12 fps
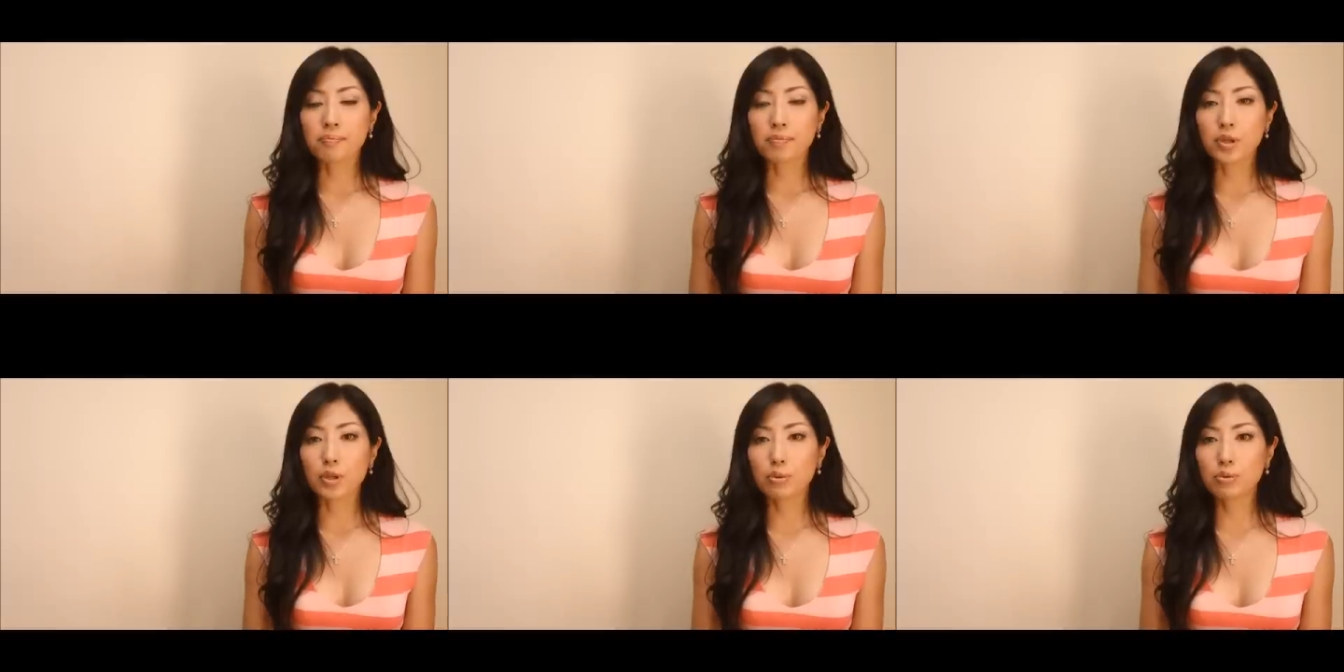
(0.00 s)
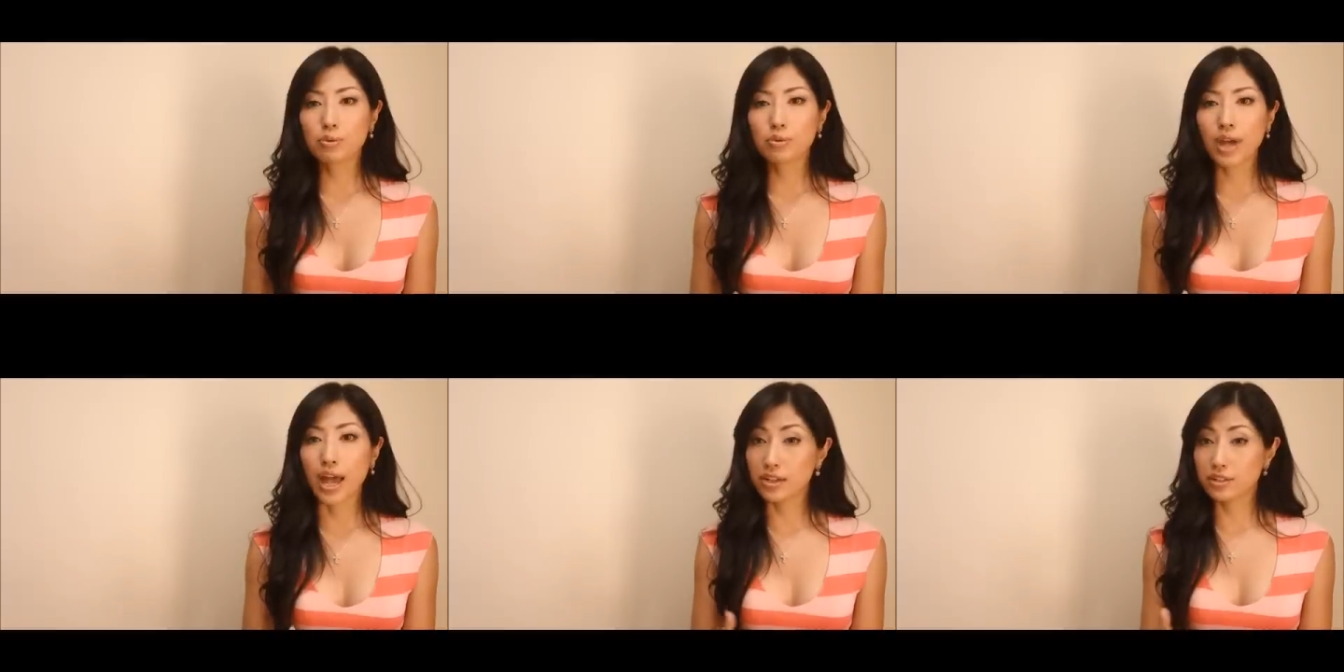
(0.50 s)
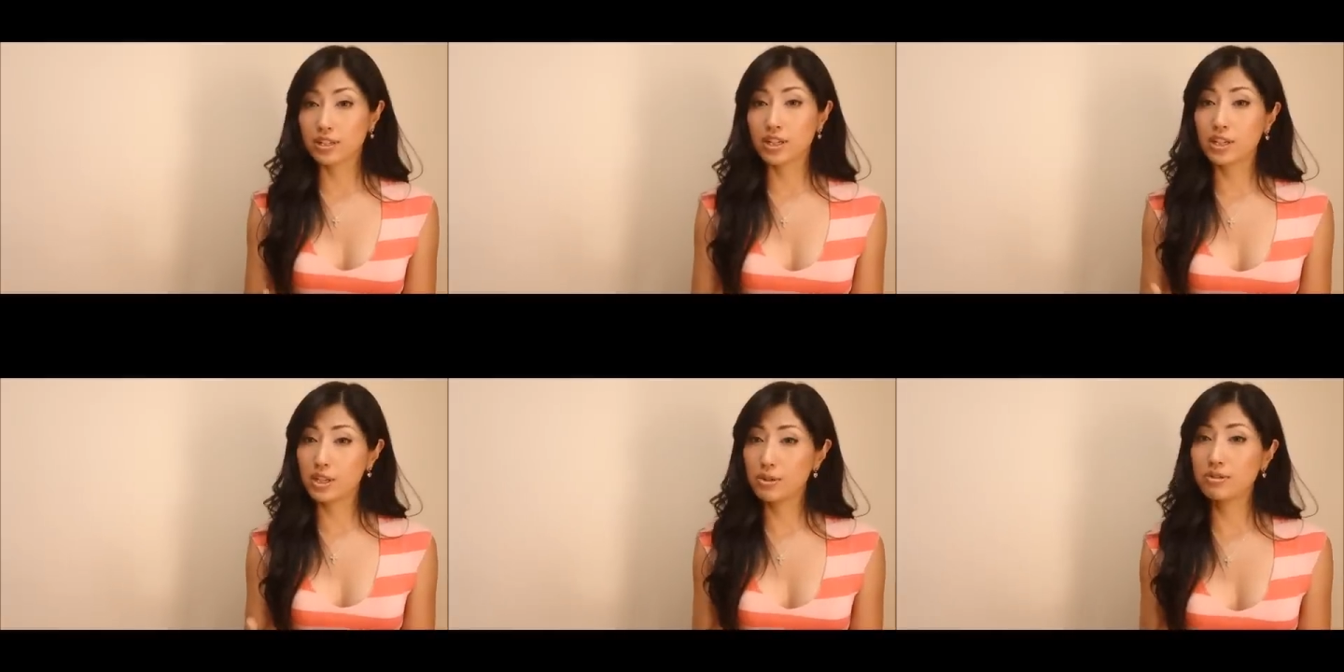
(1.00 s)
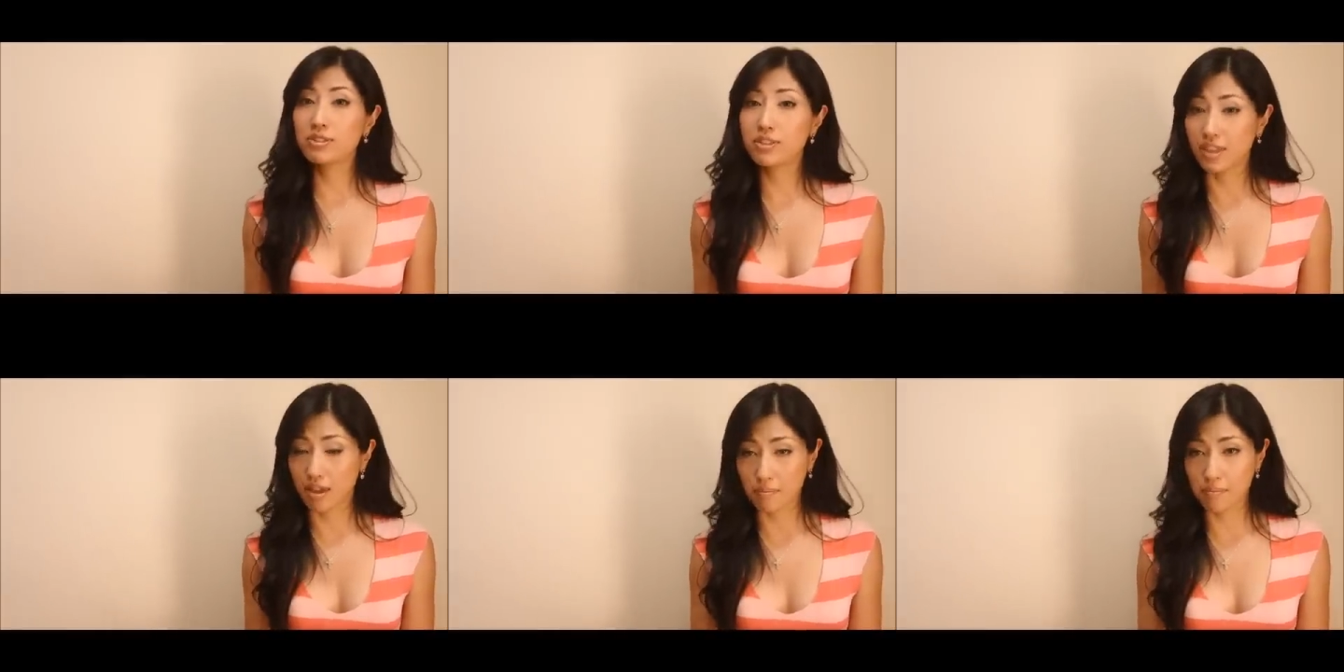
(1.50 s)
you actually use
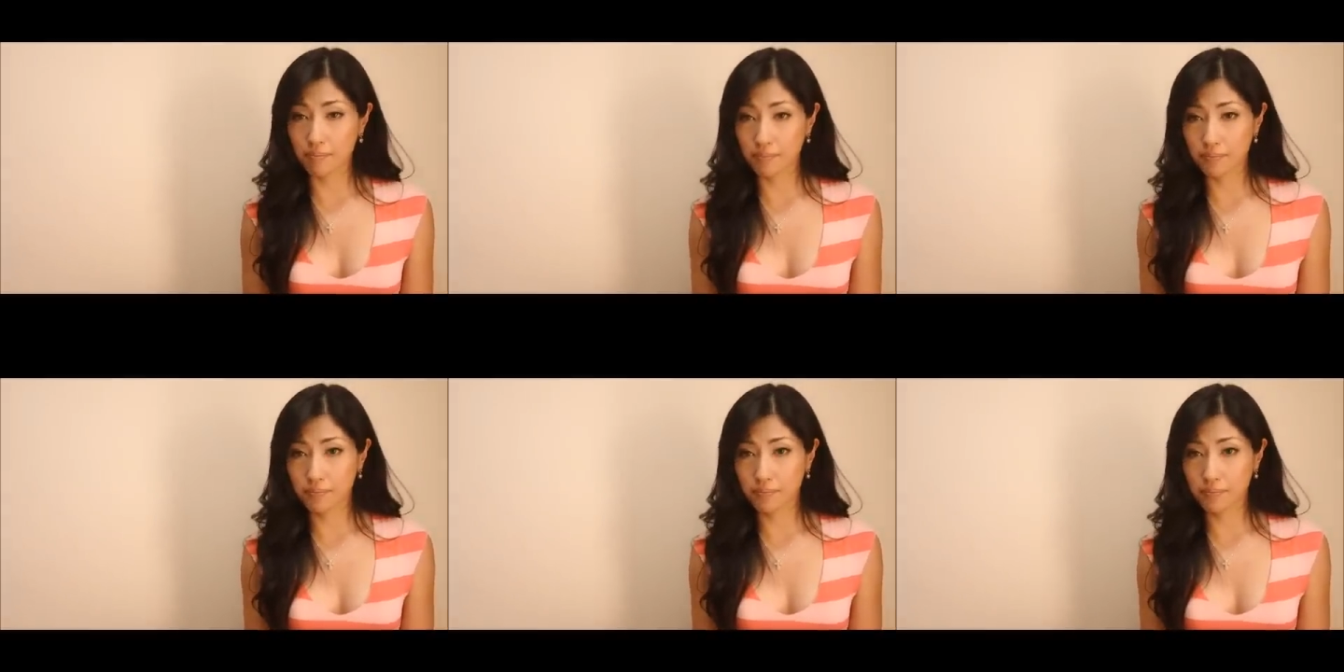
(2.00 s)
them.